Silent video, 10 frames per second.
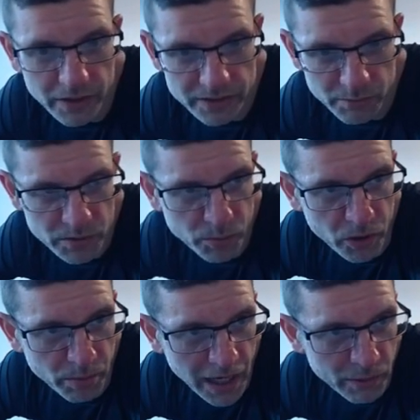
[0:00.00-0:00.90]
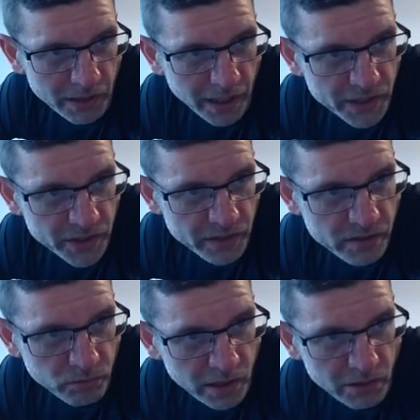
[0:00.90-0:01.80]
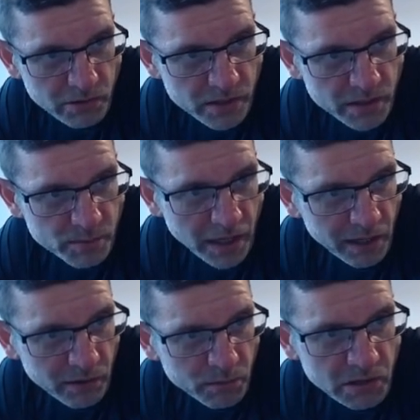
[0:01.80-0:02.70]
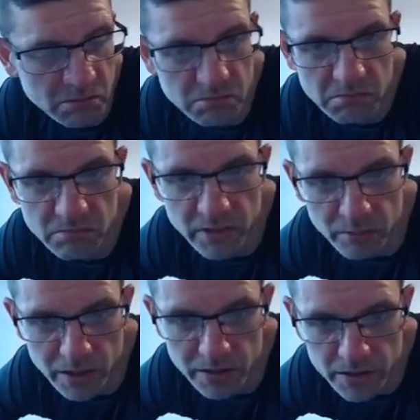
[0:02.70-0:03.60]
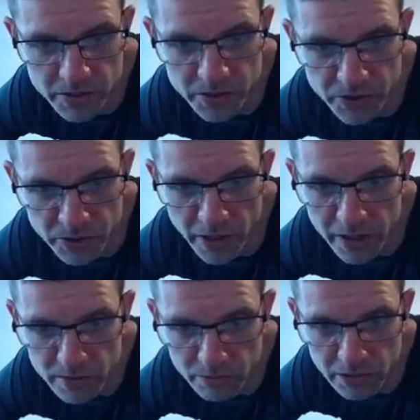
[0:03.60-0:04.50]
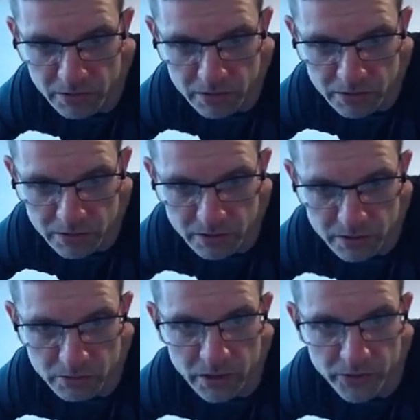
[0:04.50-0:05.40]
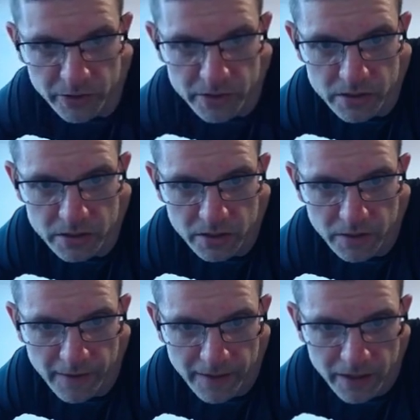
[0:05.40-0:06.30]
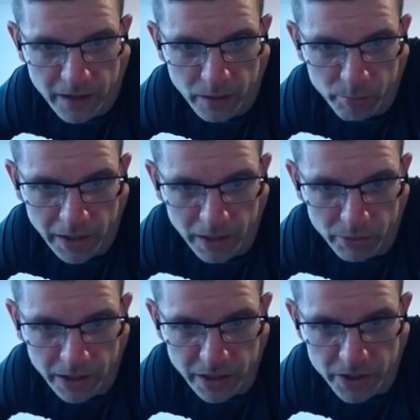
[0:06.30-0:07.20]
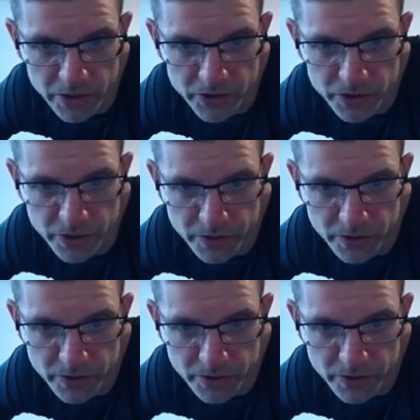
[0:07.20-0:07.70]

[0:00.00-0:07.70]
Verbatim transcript: sometimes I put a power gauge in as well as this power, but yeah, mate, let's just do that as well. It's quite nice. Power gauge.